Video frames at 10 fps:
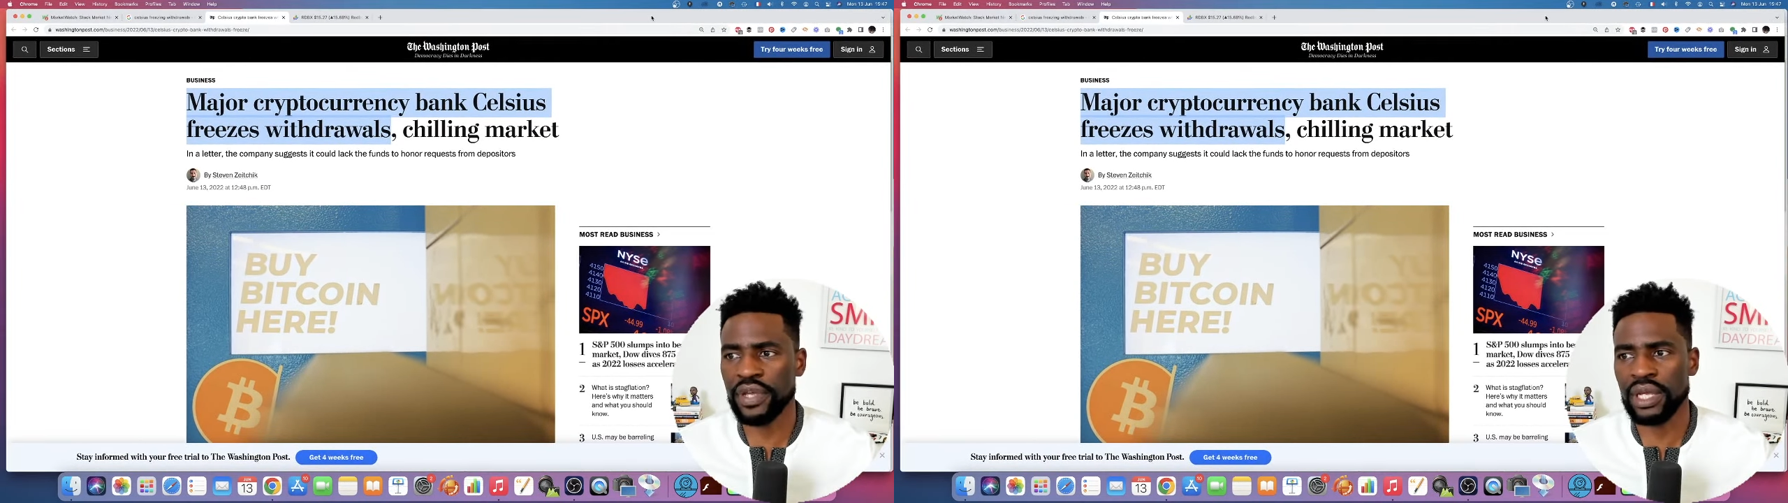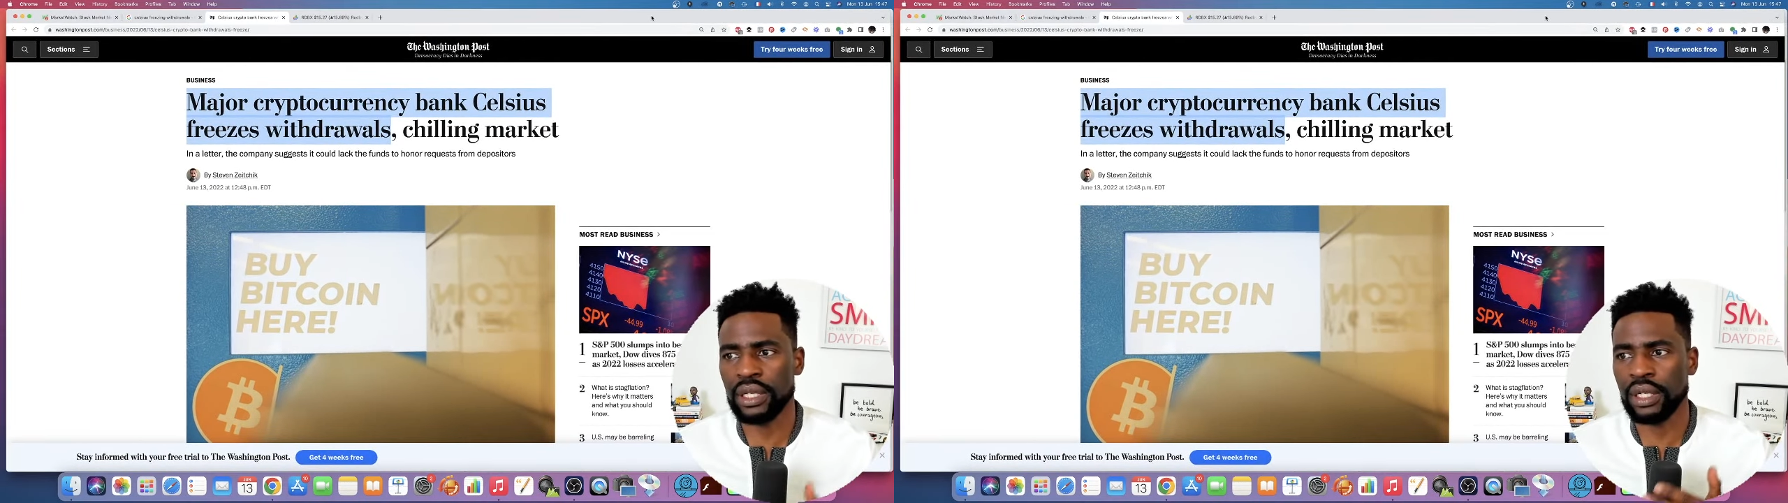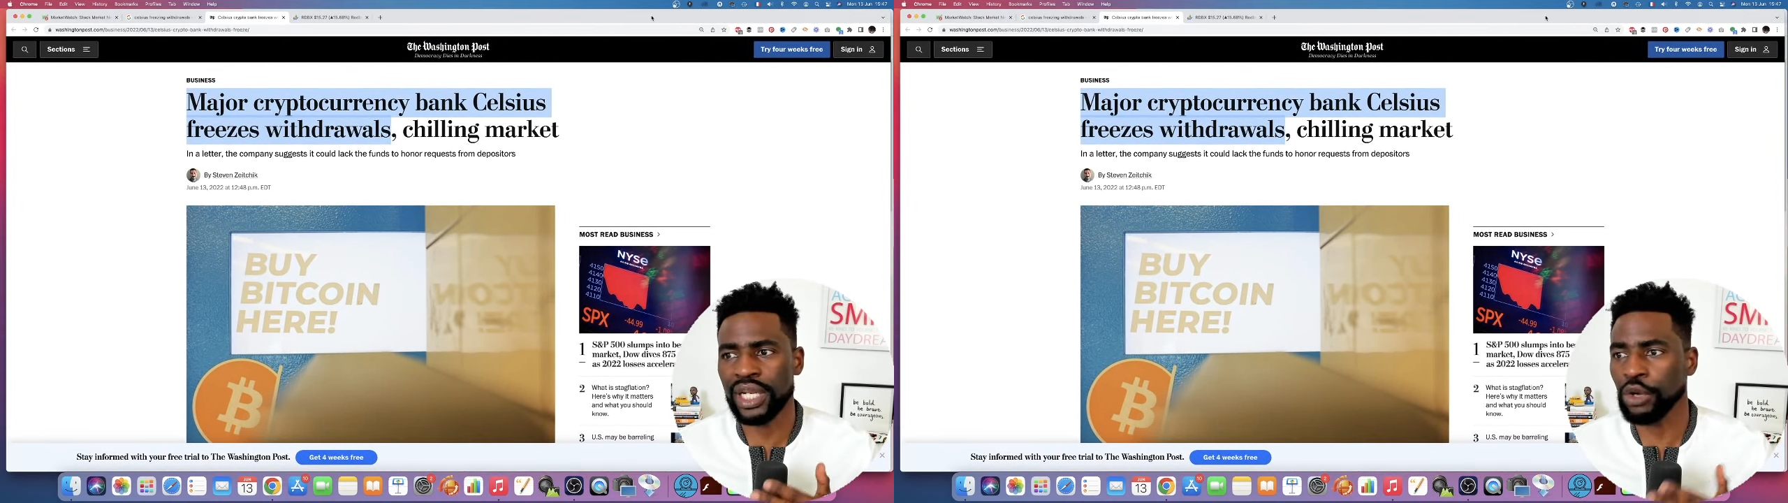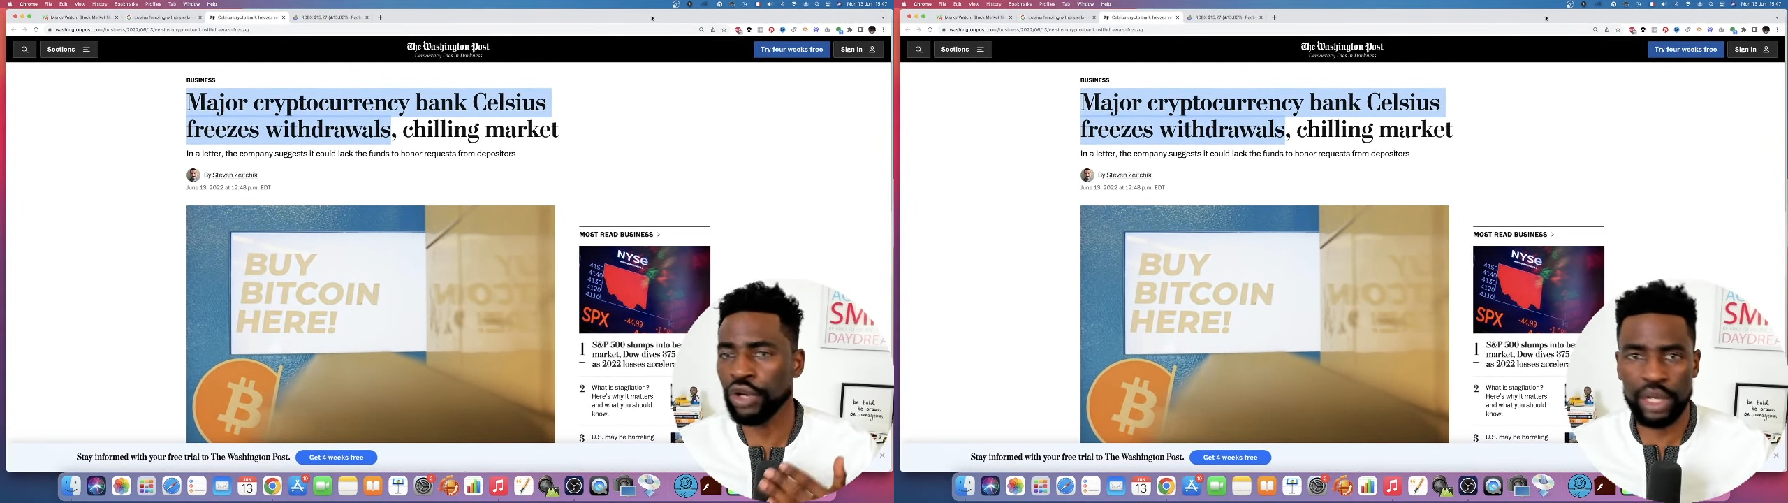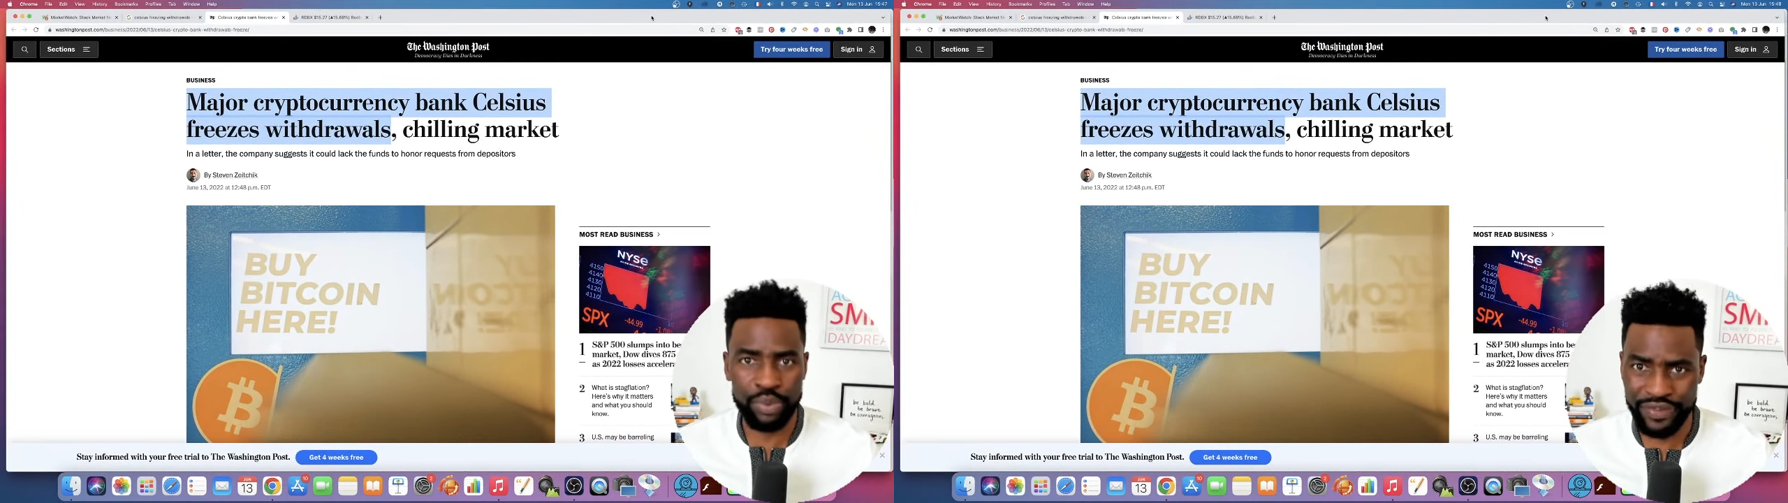in
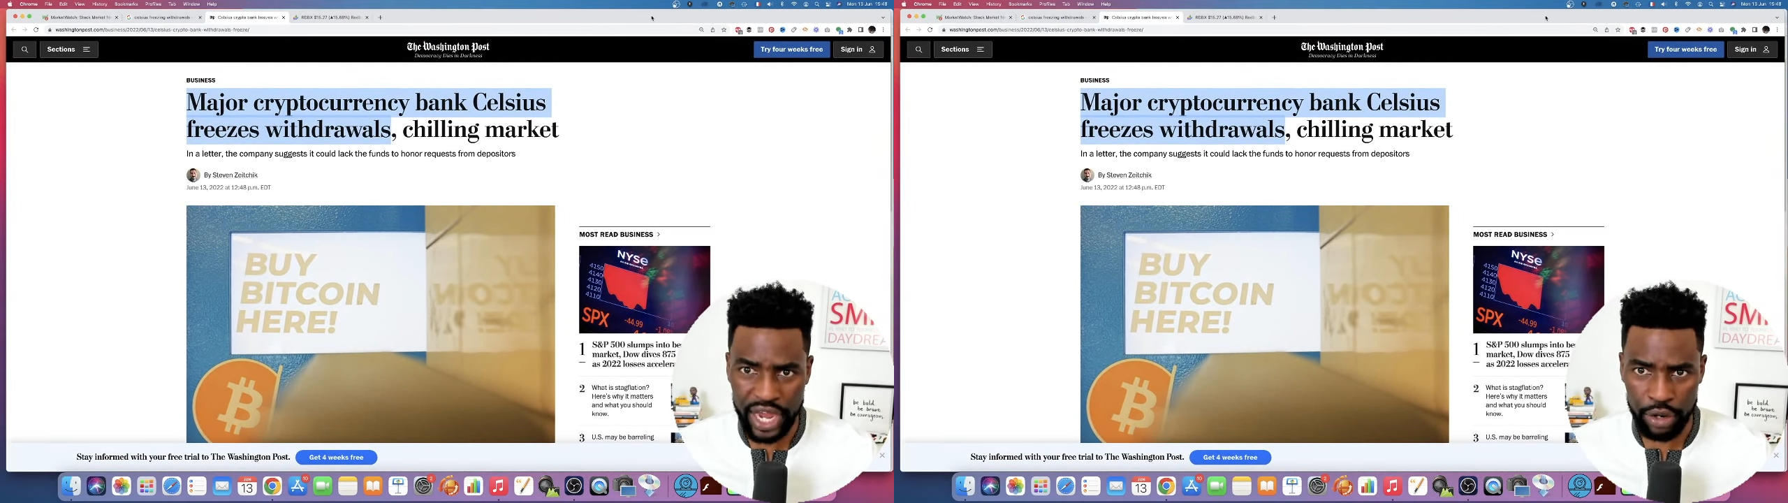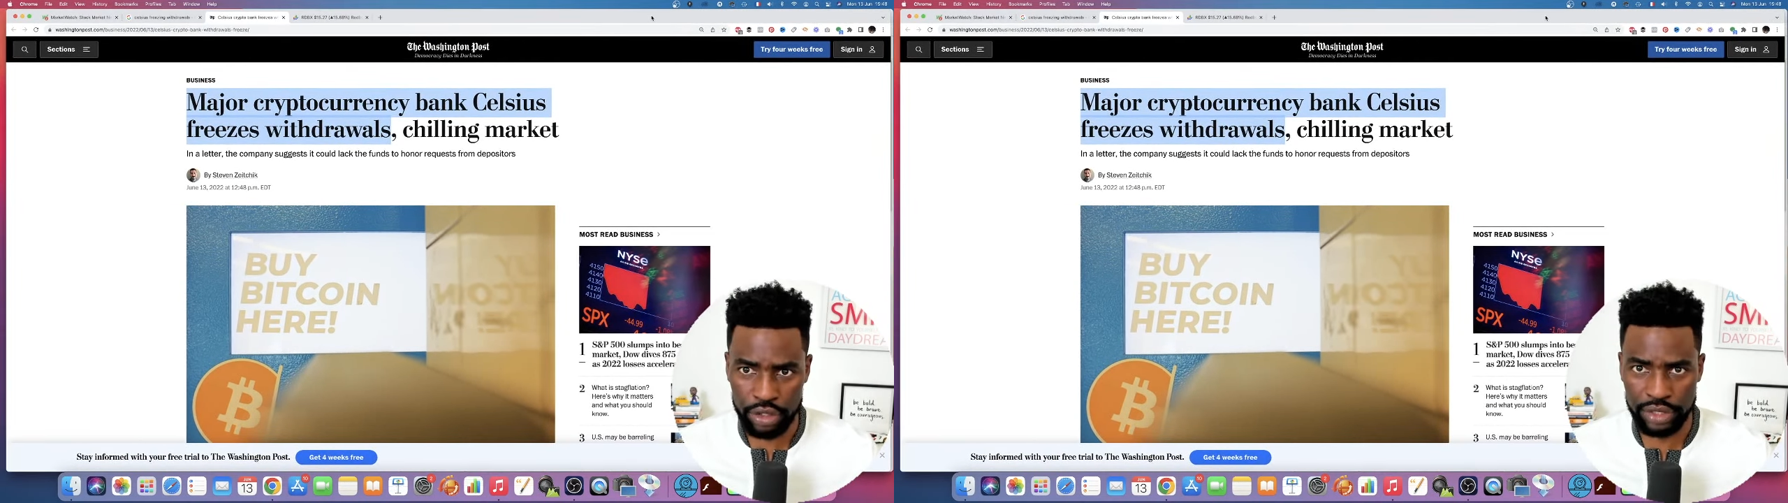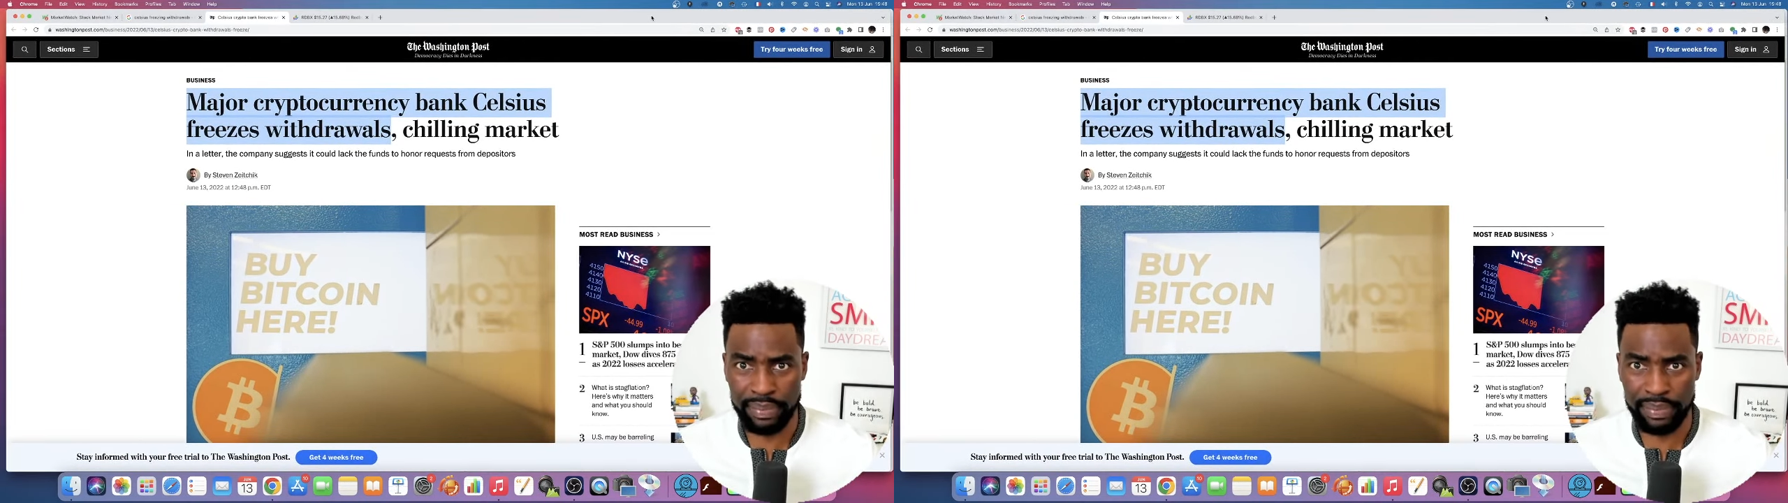liquidity providers,